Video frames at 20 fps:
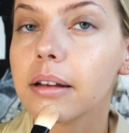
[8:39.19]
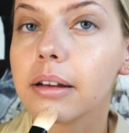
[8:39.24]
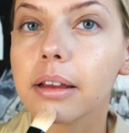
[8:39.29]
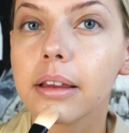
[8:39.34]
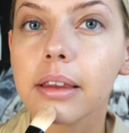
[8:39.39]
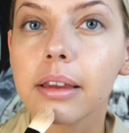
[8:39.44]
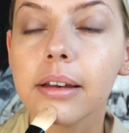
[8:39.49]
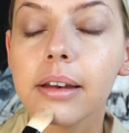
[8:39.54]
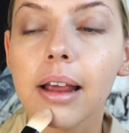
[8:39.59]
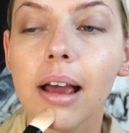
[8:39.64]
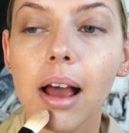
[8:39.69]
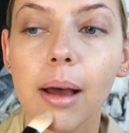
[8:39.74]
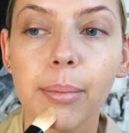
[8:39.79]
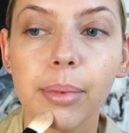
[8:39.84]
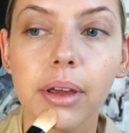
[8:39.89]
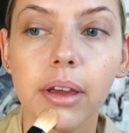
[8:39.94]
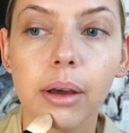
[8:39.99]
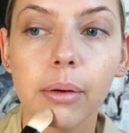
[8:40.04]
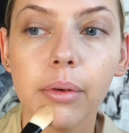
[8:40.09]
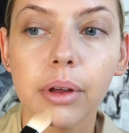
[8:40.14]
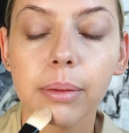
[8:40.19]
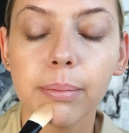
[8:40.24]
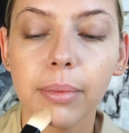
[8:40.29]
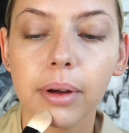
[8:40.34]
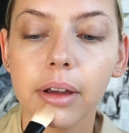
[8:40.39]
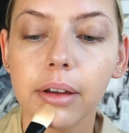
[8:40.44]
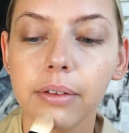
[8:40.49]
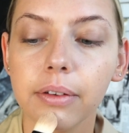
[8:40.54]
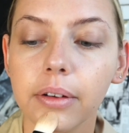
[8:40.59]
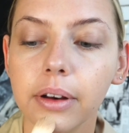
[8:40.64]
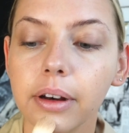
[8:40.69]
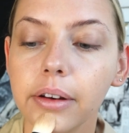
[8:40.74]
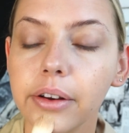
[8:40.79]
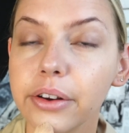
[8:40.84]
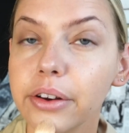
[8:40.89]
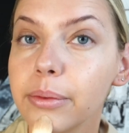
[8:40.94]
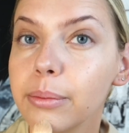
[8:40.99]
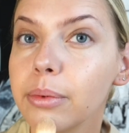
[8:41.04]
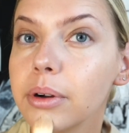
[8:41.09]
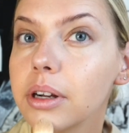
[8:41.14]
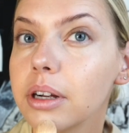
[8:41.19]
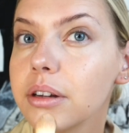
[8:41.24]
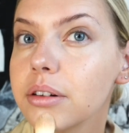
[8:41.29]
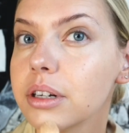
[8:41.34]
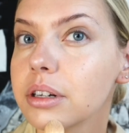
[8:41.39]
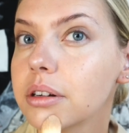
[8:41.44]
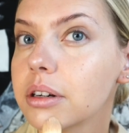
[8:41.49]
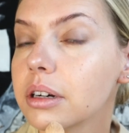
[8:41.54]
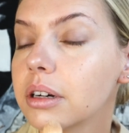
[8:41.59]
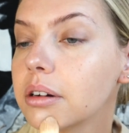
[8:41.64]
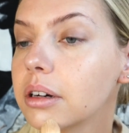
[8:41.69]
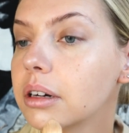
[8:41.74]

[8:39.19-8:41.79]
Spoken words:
Just tapping it with my foundation brush.